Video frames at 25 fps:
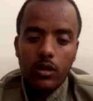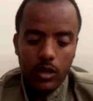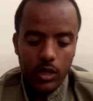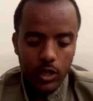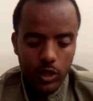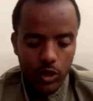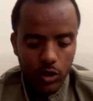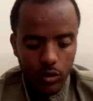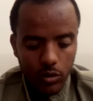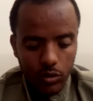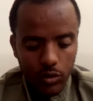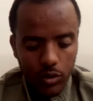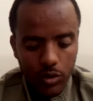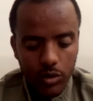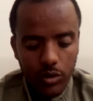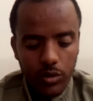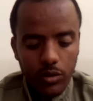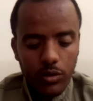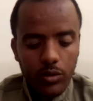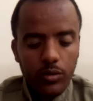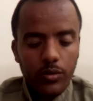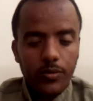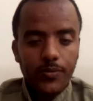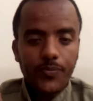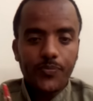Let's go
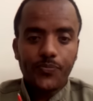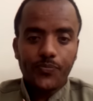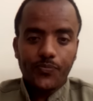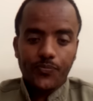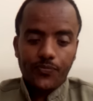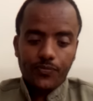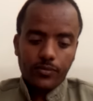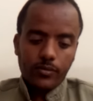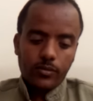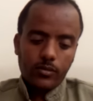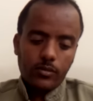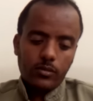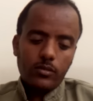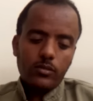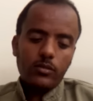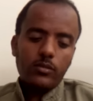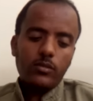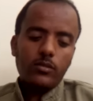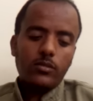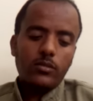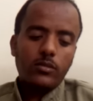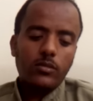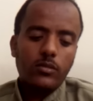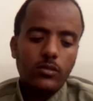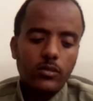to
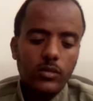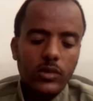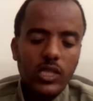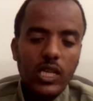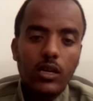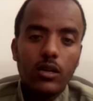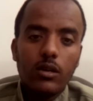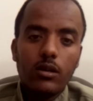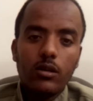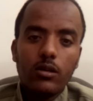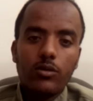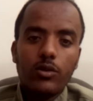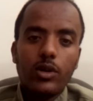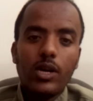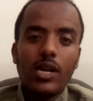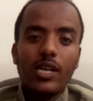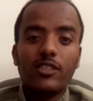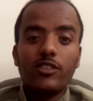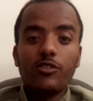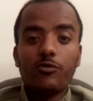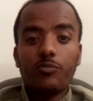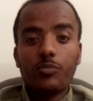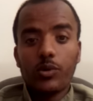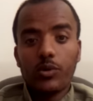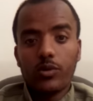
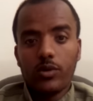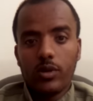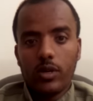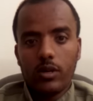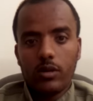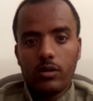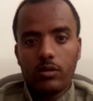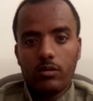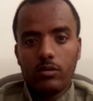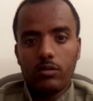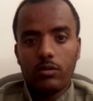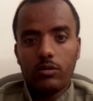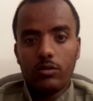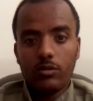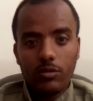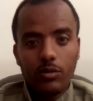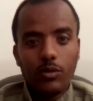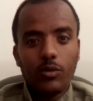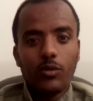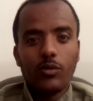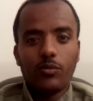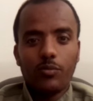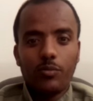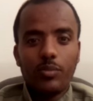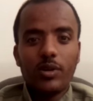relative pronouns.
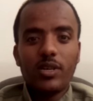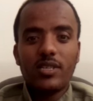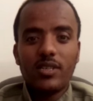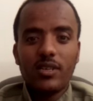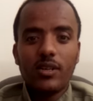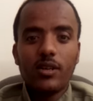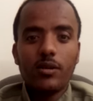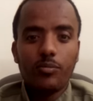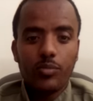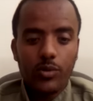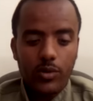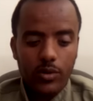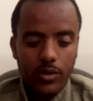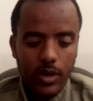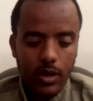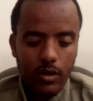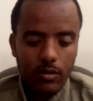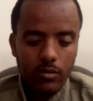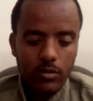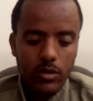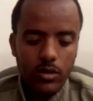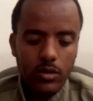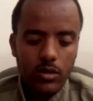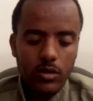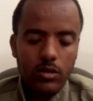No, personal
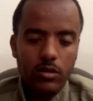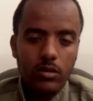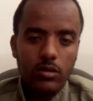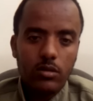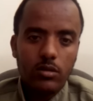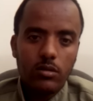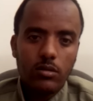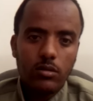pronouns.